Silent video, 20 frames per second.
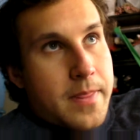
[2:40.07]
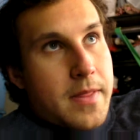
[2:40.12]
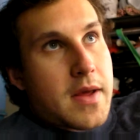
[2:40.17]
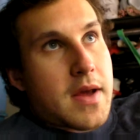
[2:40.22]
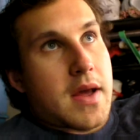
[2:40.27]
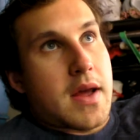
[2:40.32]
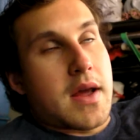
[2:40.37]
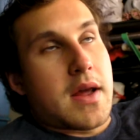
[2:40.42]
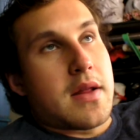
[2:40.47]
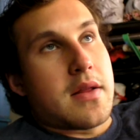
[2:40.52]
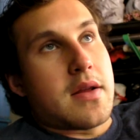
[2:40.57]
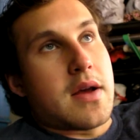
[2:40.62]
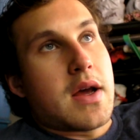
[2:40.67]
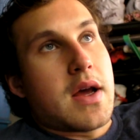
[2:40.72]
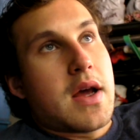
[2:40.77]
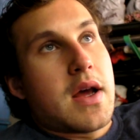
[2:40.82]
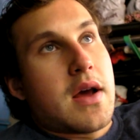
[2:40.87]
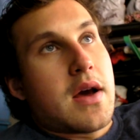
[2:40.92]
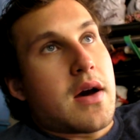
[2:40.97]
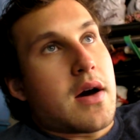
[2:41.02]
and
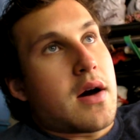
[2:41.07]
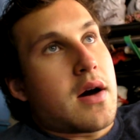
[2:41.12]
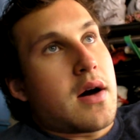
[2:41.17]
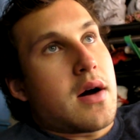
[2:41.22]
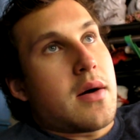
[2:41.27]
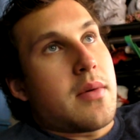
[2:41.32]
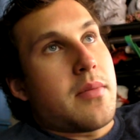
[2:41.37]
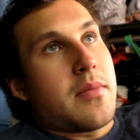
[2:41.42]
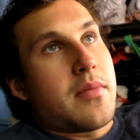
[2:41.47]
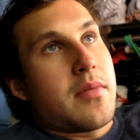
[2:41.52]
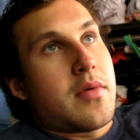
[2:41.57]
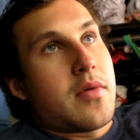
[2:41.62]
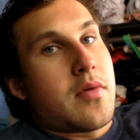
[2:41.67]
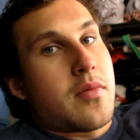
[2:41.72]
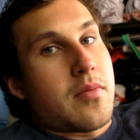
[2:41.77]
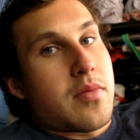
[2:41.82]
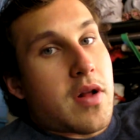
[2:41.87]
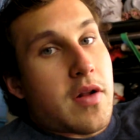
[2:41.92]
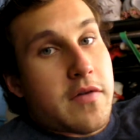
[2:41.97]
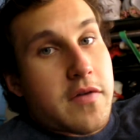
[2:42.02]
um,
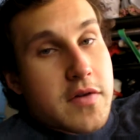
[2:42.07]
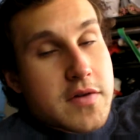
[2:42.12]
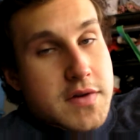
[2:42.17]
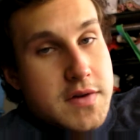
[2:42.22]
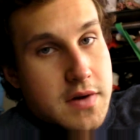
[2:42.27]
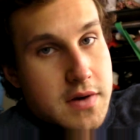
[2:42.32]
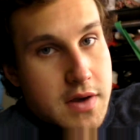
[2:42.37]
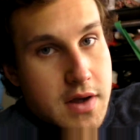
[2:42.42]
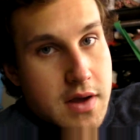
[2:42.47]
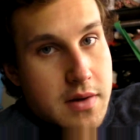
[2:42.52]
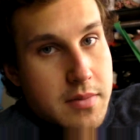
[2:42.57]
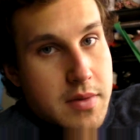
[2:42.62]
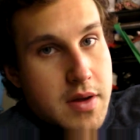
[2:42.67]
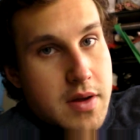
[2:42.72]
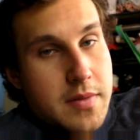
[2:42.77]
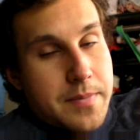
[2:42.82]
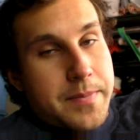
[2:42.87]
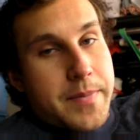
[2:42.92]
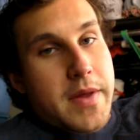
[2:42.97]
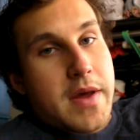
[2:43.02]
blood flows are going to come
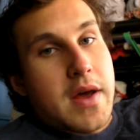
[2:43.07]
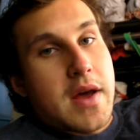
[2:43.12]
in,